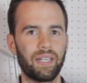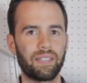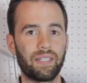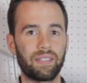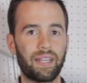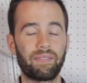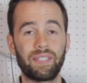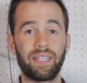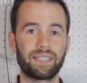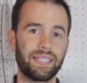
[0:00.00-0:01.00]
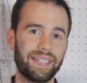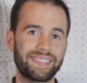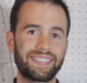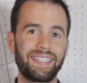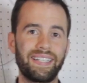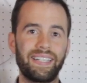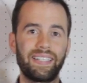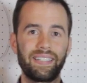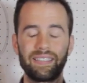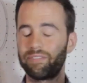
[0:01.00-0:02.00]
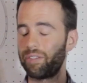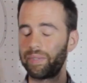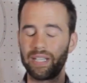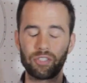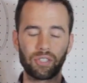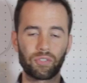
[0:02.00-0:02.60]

And then the FTSs, fermentation